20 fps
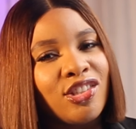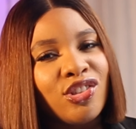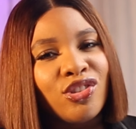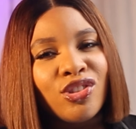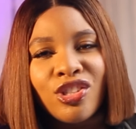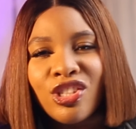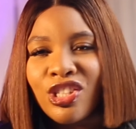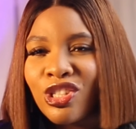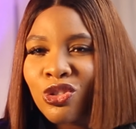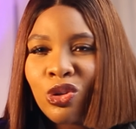
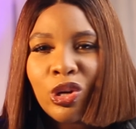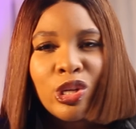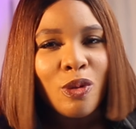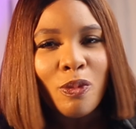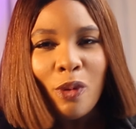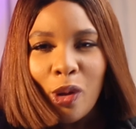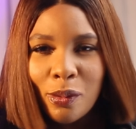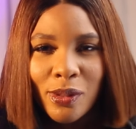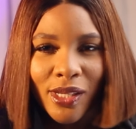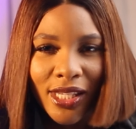she's going to
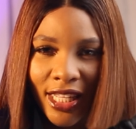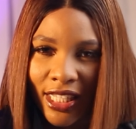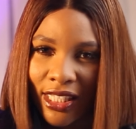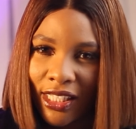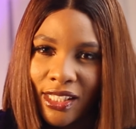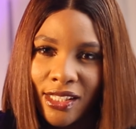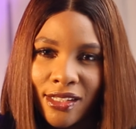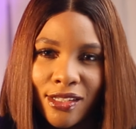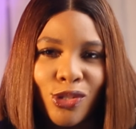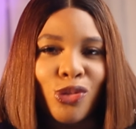be
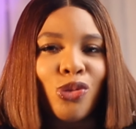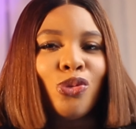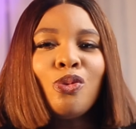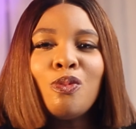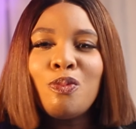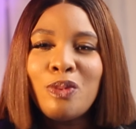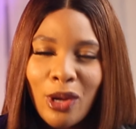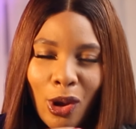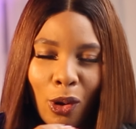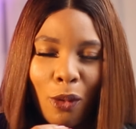upset.
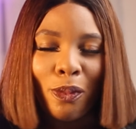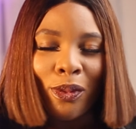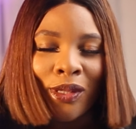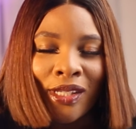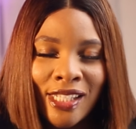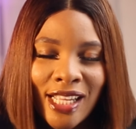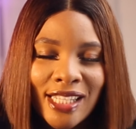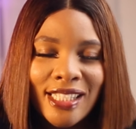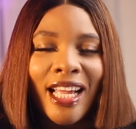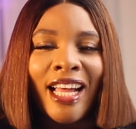She'll be
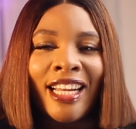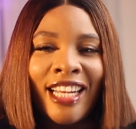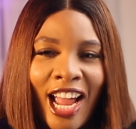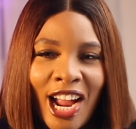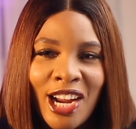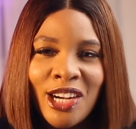upset and